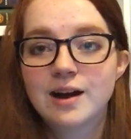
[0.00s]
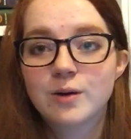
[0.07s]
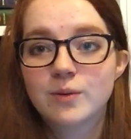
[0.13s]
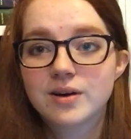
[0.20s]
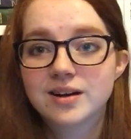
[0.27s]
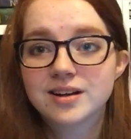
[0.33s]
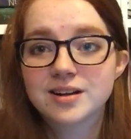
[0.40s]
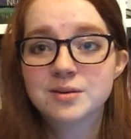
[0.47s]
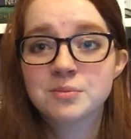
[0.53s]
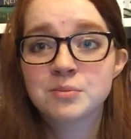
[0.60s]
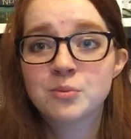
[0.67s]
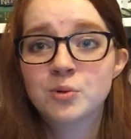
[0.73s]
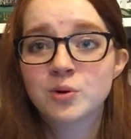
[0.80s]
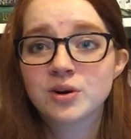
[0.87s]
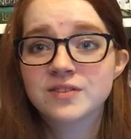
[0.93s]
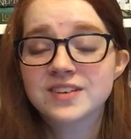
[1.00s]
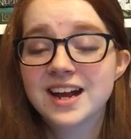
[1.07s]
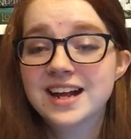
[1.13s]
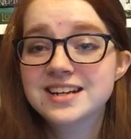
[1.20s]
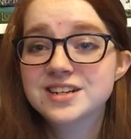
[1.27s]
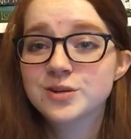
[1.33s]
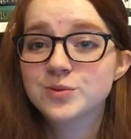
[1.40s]
wanted more of an
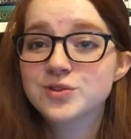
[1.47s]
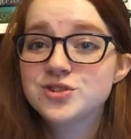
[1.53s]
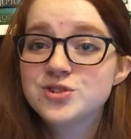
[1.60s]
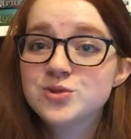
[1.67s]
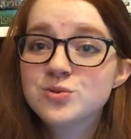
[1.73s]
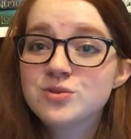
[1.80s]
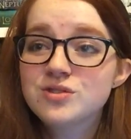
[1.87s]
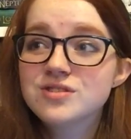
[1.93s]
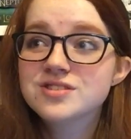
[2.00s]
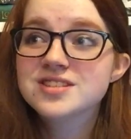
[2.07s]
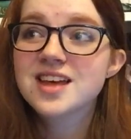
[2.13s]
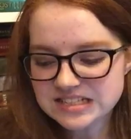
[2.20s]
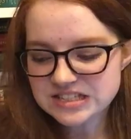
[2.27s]
ending with Jules.